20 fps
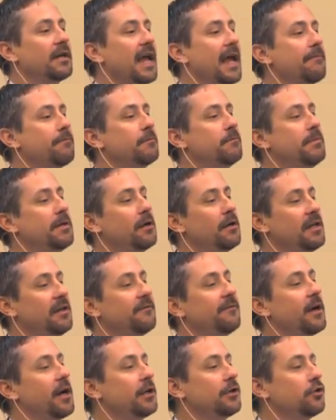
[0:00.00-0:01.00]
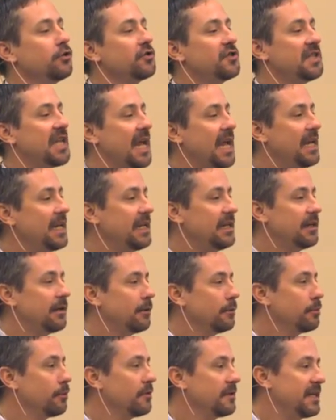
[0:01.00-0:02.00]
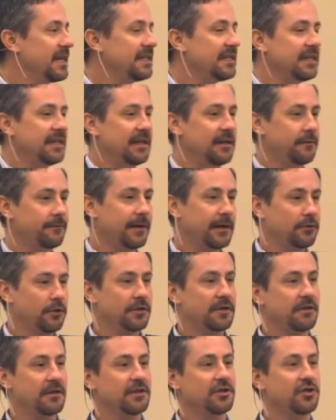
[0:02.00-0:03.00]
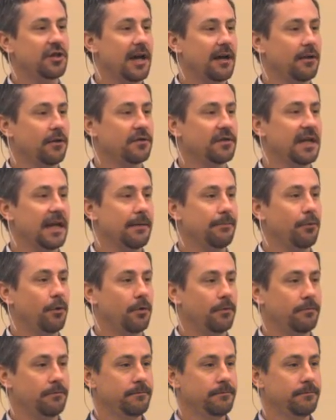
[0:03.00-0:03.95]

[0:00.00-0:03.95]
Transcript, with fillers: capability of understanding it or predicting it if I looked at the shallow sample.